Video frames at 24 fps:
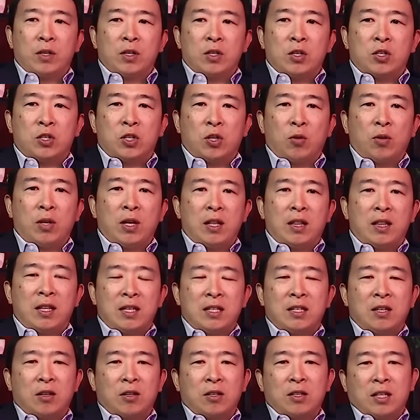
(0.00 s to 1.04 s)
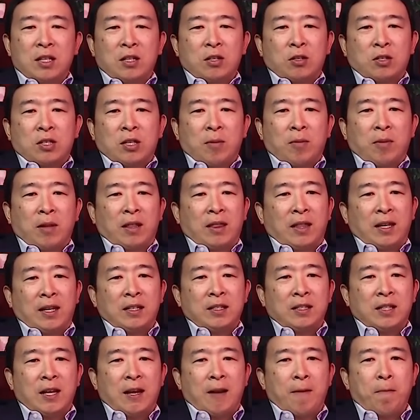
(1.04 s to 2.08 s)
So th- these are these are some of the
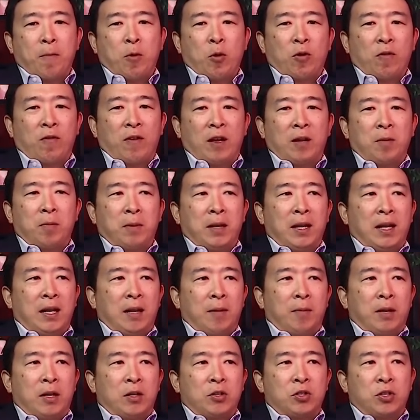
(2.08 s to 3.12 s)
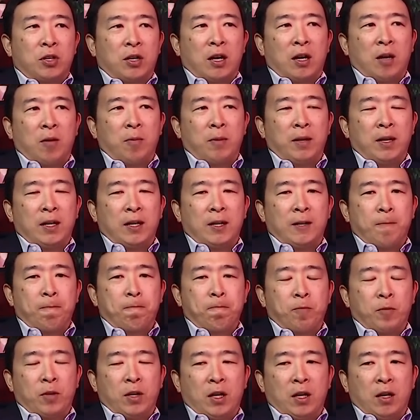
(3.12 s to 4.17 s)
things that motivate me. I'm not sure how many
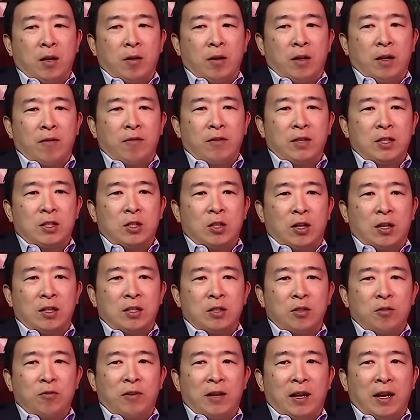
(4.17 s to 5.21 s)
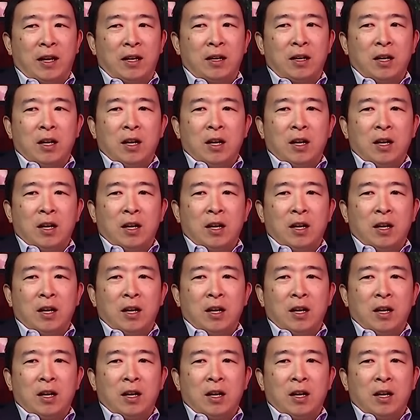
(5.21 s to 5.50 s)
uh, of these thoughts you've had.